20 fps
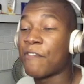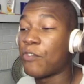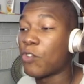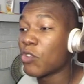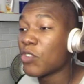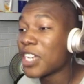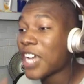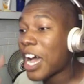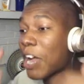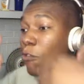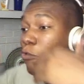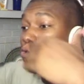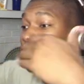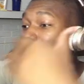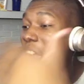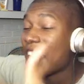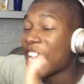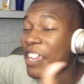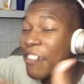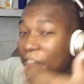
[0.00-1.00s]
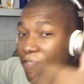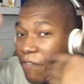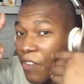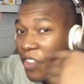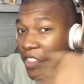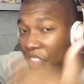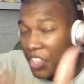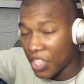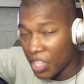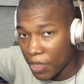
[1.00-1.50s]
if you're not right in
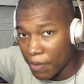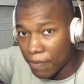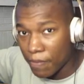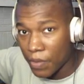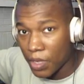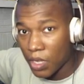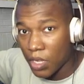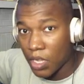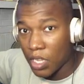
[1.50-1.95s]
front of him